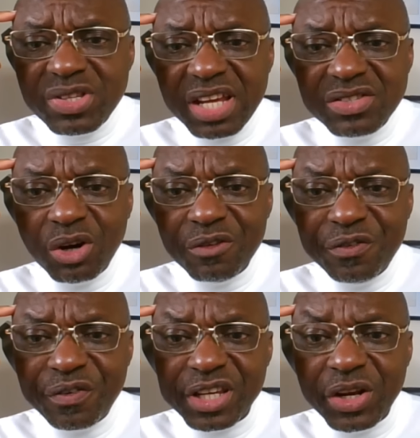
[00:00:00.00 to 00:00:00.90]
process
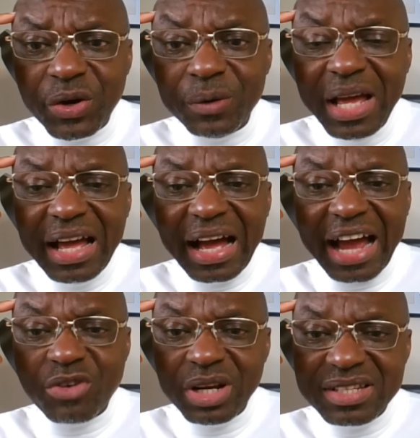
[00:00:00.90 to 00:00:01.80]
of, you know,
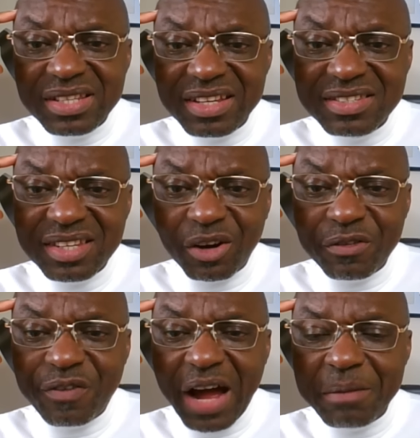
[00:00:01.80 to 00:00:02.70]
hydrolysis
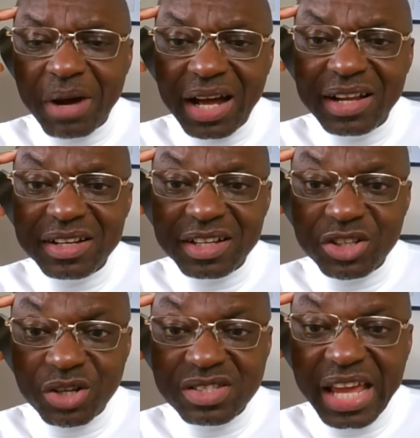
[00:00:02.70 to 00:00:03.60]
of the fiber
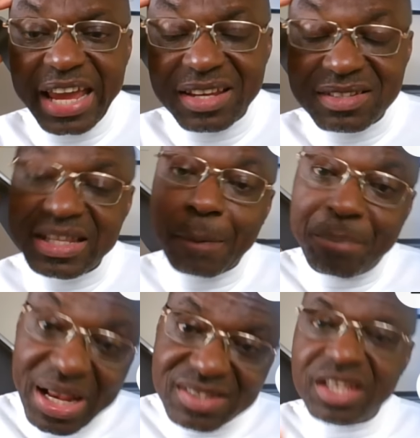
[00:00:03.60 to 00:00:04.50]
does aid their
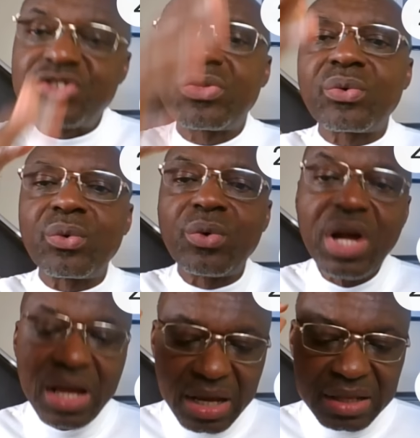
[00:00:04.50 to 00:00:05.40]
passage
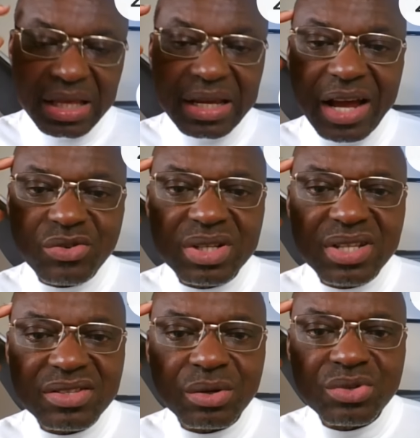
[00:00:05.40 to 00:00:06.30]
through the
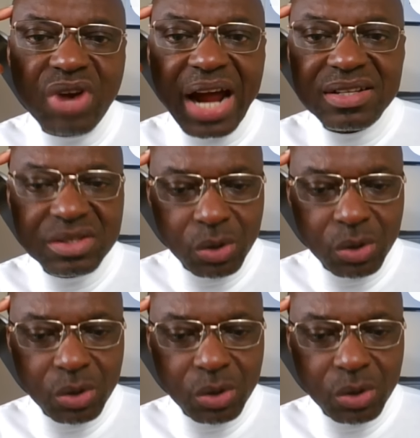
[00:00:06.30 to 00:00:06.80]
gastrointestinal tract.